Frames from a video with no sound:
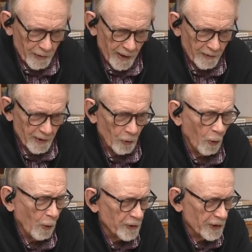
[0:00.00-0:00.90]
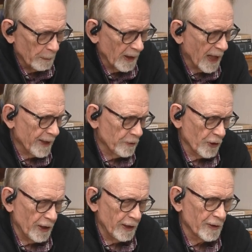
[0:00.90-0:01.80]
This whole supply
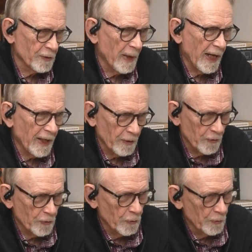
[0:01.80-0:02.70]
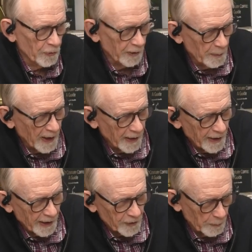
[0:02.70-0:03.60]
chain is managed usually by an
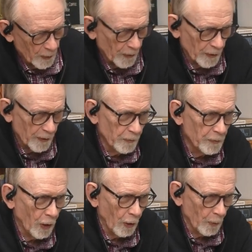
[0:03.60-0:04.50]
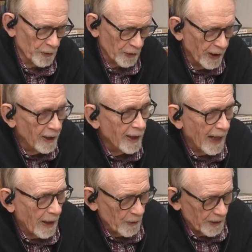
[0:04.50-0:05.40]
exporter who knows
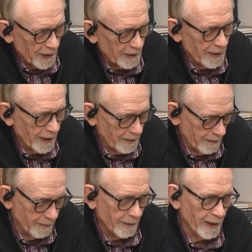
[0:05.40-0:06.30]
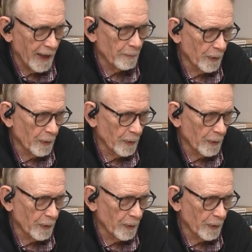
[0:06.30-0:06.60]
how to get that